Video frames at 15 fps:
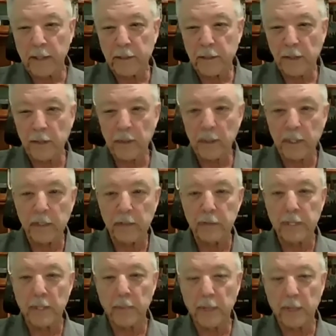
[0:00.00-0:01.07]
could certainly do
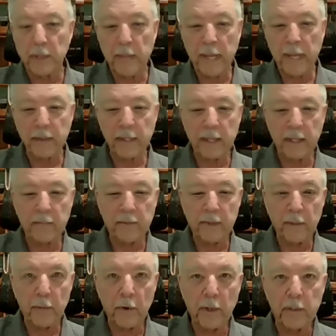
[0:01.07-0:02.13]
something about that if
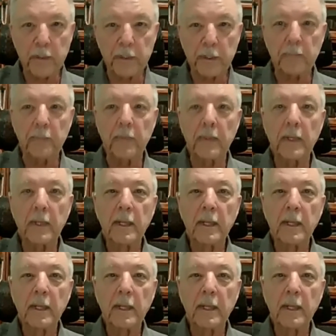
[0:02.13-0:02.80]
they wanted to.